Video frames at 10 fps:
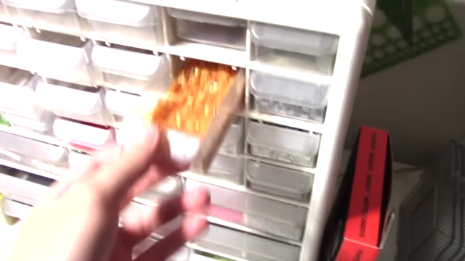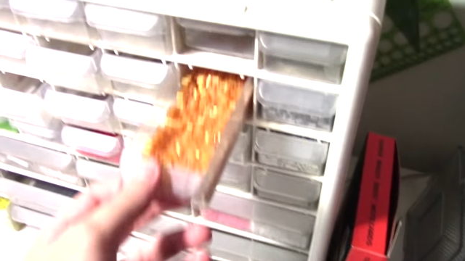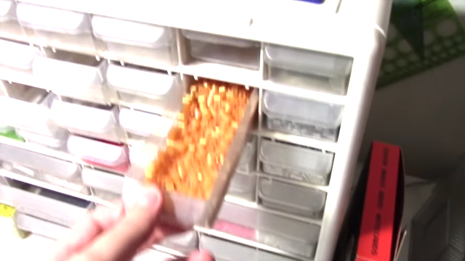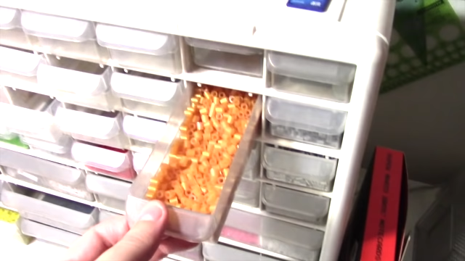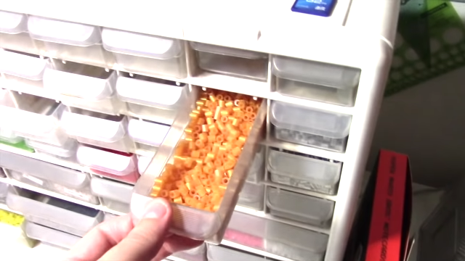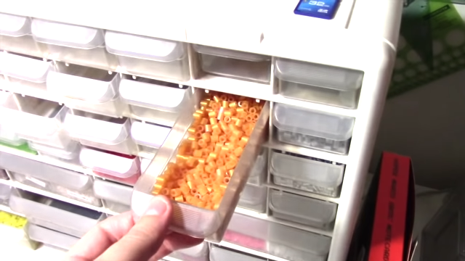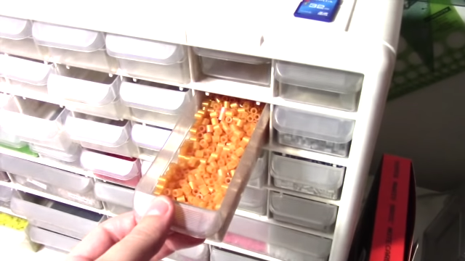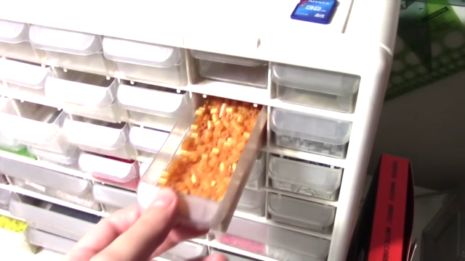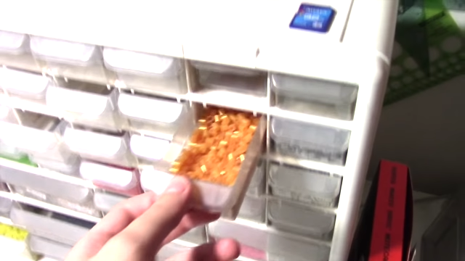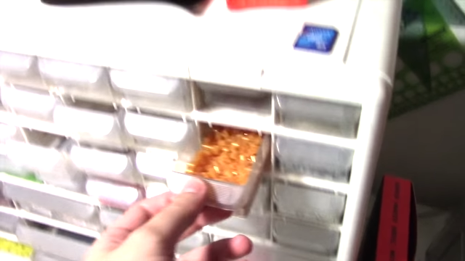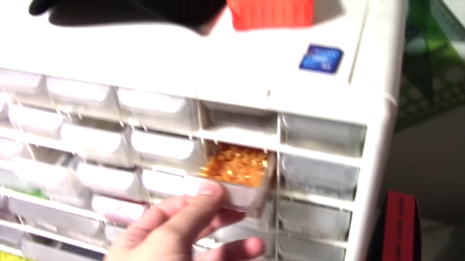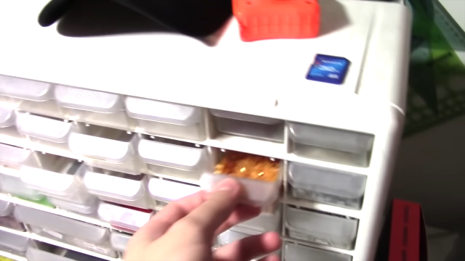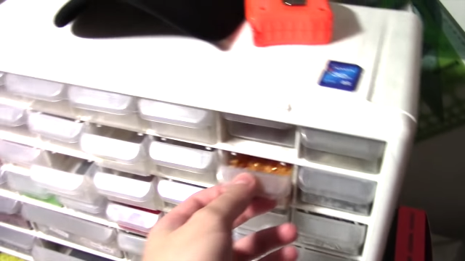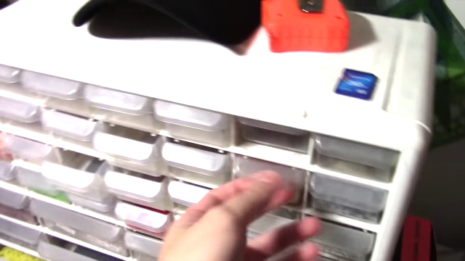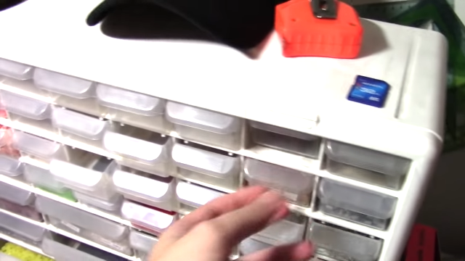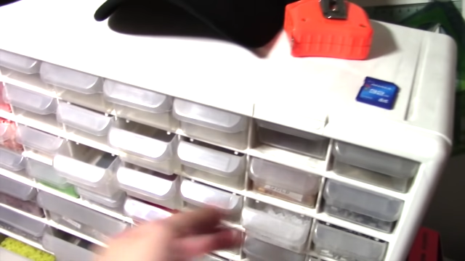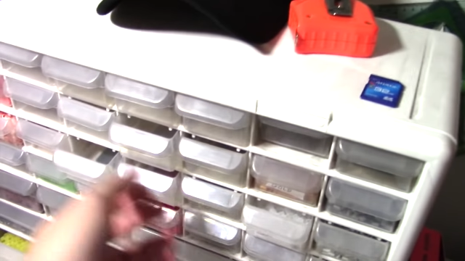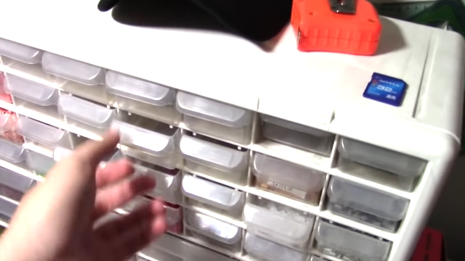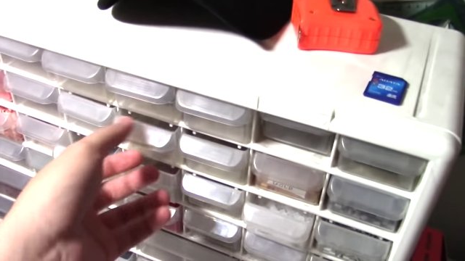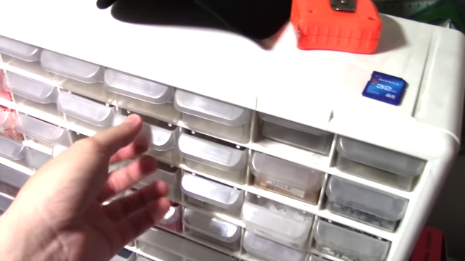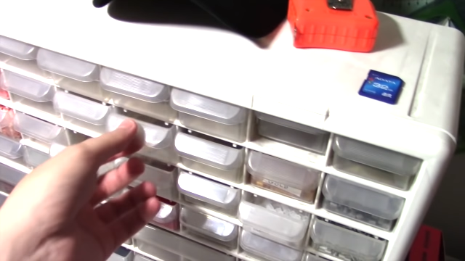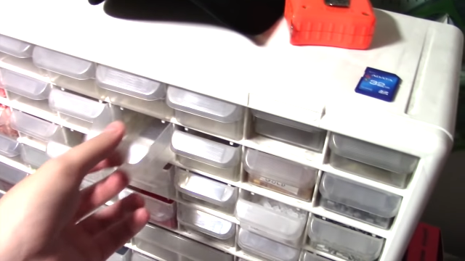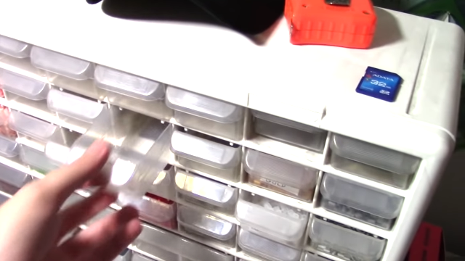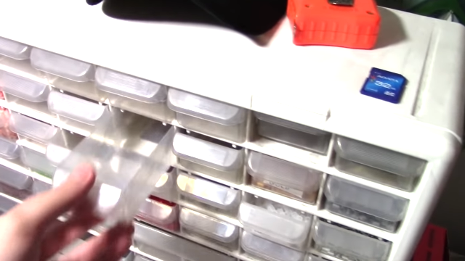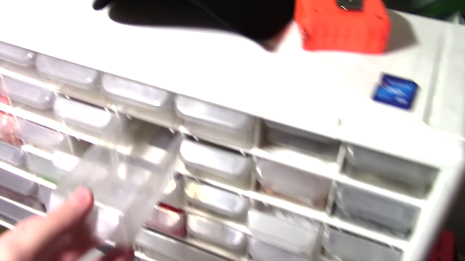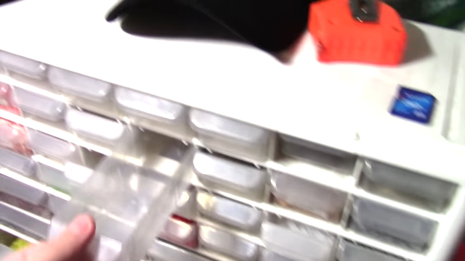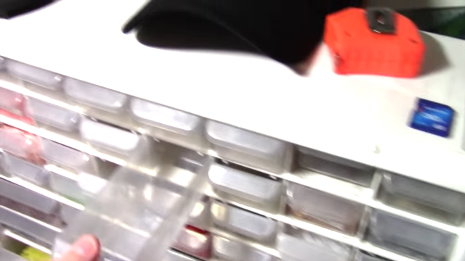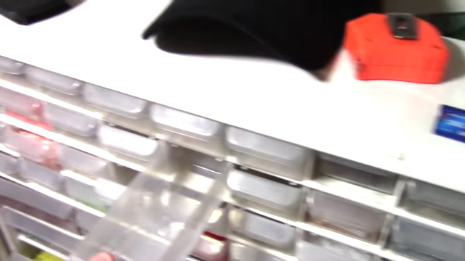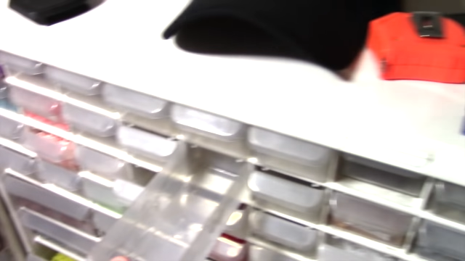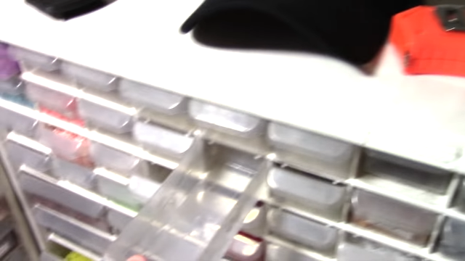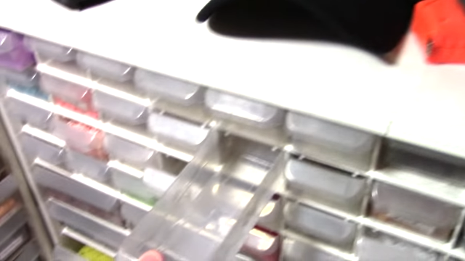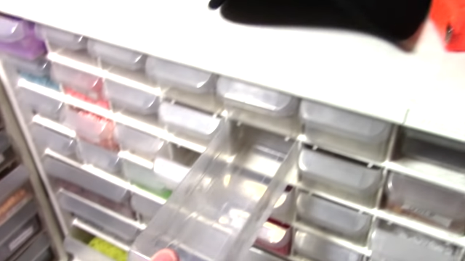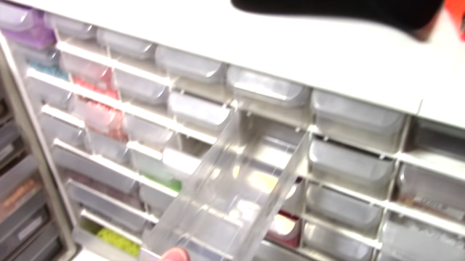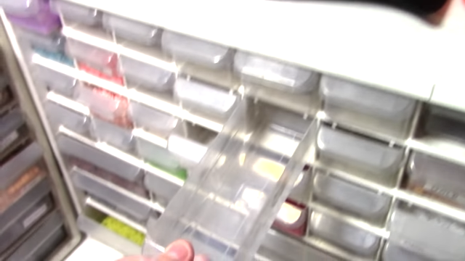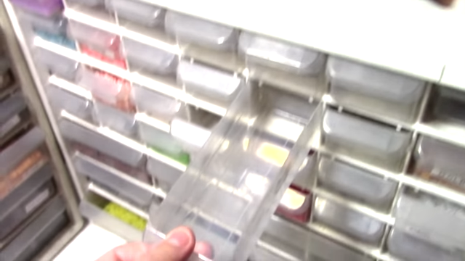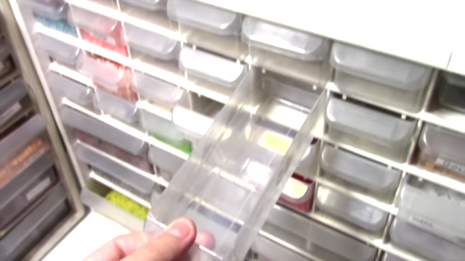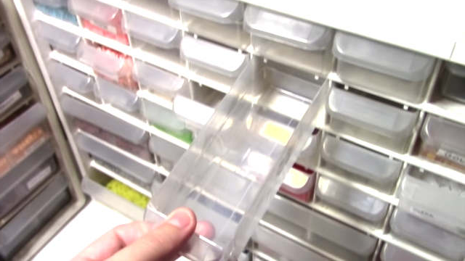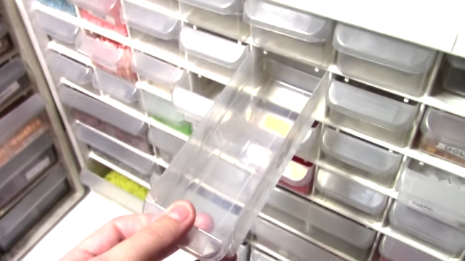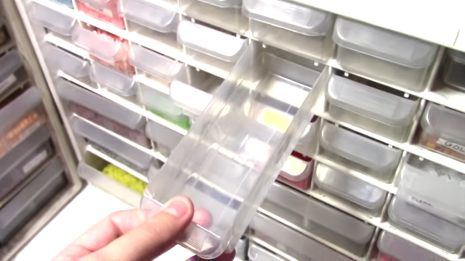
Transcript: Nobody's mouth can be seen.